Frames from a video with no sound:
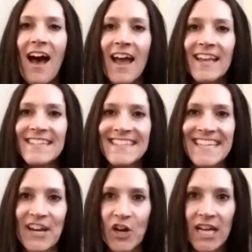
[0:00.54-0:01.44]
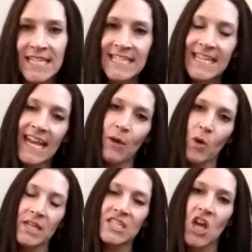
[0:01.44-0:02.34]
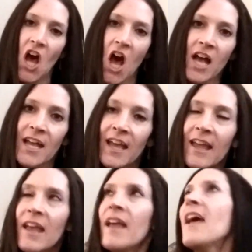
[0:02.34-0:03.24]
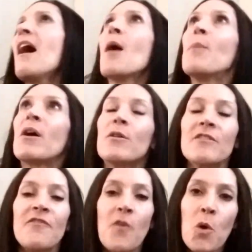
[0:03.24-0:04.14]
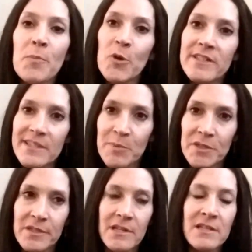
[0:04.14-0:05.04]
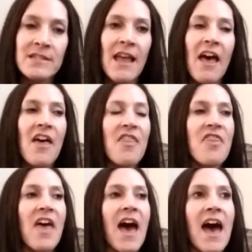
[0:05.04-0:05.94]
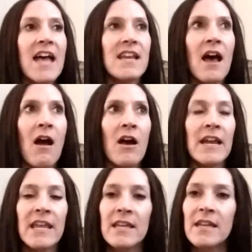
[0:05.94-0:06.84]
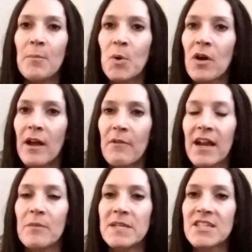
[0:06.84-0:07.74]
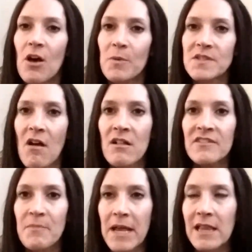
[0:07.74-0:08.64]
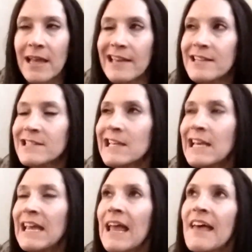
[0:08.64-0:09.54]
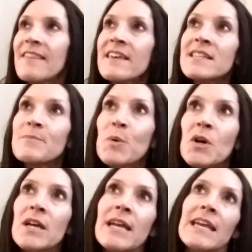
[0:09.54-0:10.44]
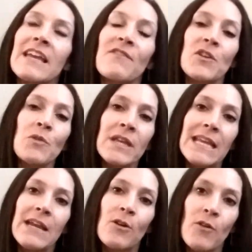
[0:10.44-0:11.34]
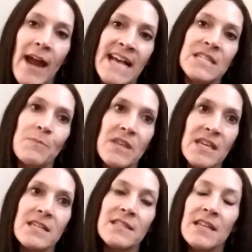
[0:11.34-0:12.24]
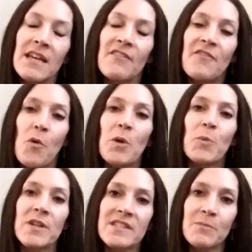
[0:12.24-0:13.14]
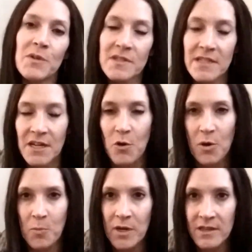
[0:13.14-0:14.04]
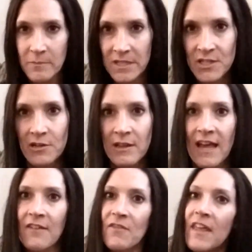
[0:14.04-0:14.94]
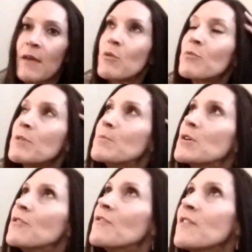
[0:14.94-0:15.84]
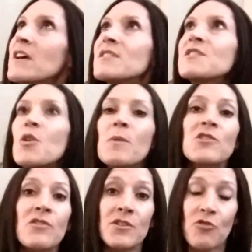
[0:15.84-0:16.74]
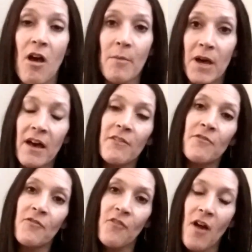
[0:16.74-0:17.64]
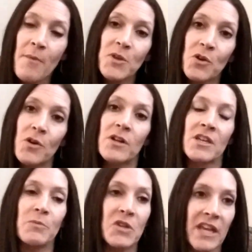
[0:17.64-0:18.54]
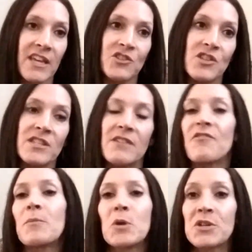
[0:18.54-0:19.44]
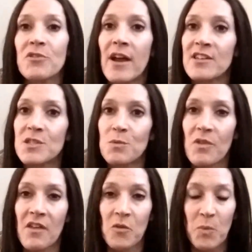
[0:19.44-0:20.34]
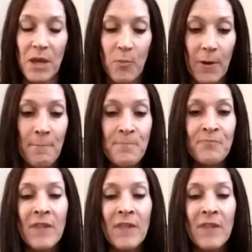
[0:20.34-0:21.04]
Hi, it's Tara. Today I want to talk about 4 principles that are in a book I recommend to almost all of my clients. This book, if you can grasp these 4 principles and incorporate them into your life, they will remove so much of the drama from your communications and from your interactions with other people